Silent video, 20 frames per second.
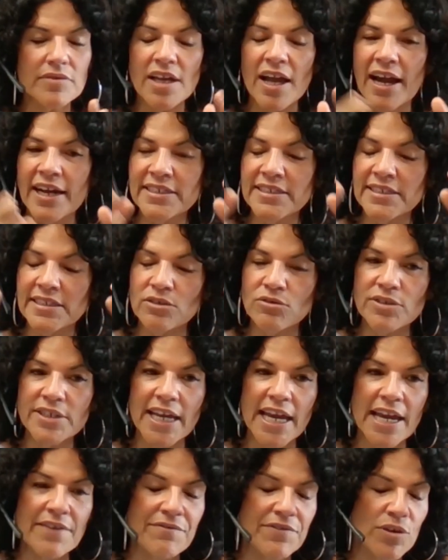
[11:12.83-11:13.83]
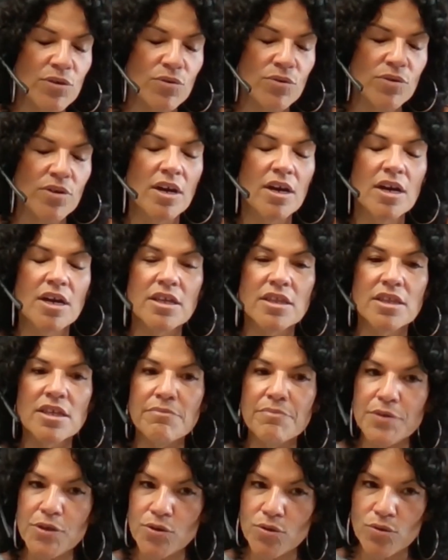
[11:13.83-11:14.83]
I still gave you the
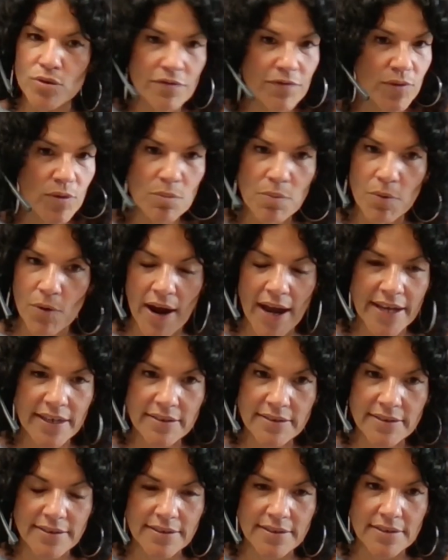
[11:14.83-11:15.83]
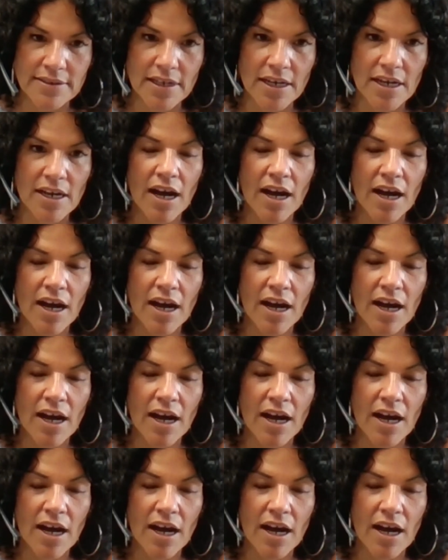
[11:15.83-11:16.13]
beautiful price